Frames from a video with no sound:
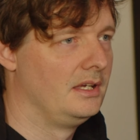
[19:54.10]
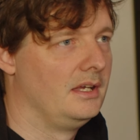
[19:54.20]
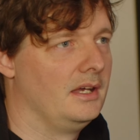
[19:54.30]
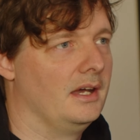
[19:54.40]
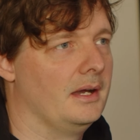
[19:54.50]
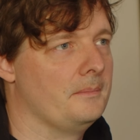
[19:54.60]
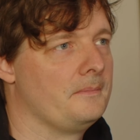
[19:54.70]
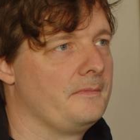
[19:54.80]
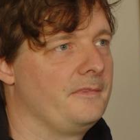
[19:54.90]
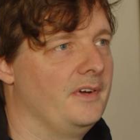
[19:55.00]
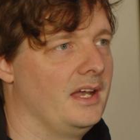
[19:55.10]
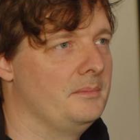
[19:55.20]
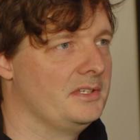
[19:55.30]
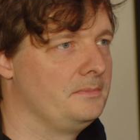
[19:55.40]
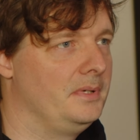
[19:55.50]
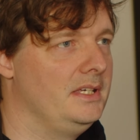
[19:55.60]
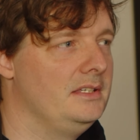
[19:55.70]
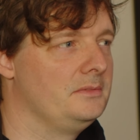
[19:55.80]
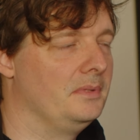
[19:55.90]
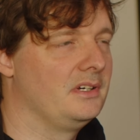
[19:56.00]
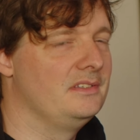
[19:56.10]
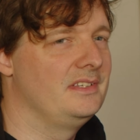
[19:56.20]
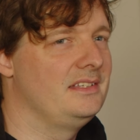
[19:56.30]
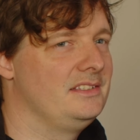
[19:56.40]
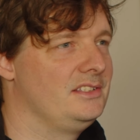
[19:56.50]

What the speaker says: For MSPs, because they